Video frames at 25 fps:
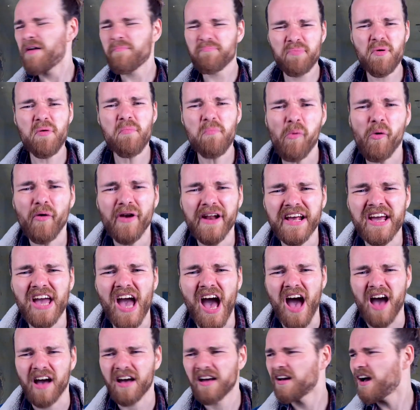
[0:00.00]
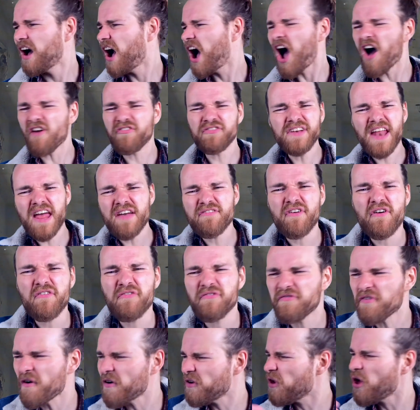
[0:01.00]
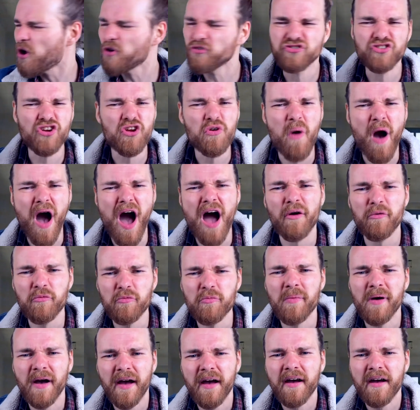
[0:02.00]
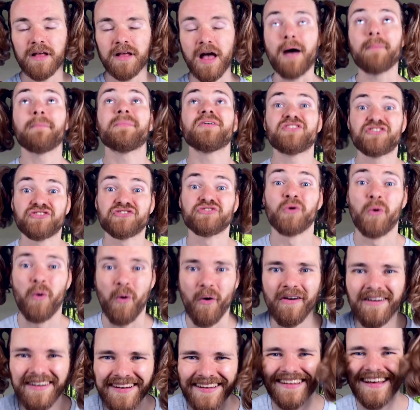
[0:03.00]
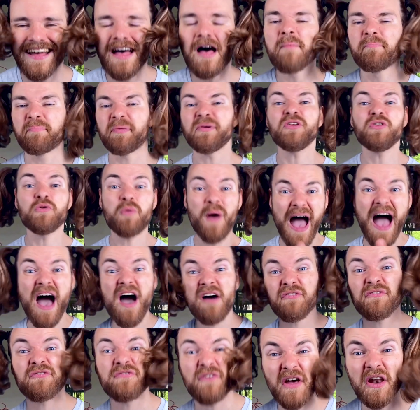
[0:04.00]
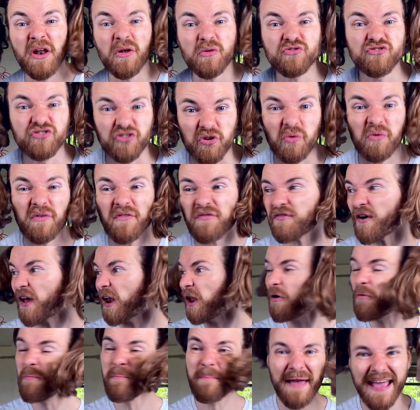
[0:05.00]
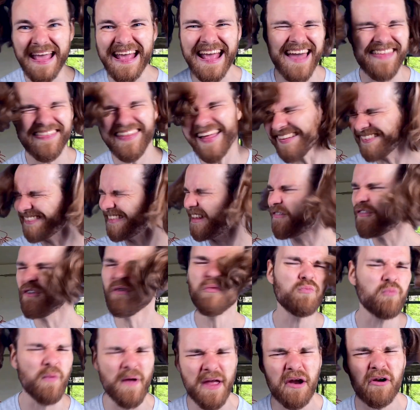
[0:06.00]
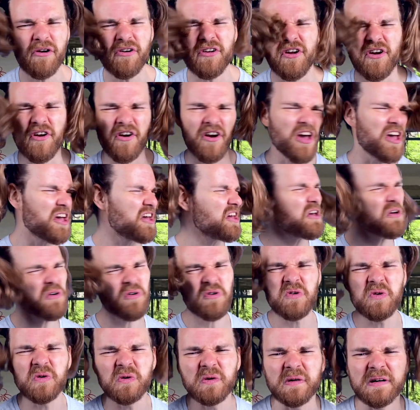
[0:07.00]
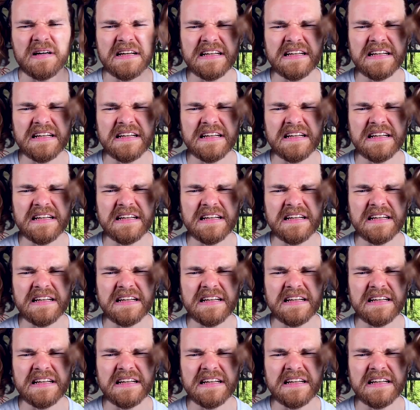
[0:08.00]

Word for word: but Monica, I've never followed you home. Sure, but you have followed Duke, follow me, and that's even weirder. Ew.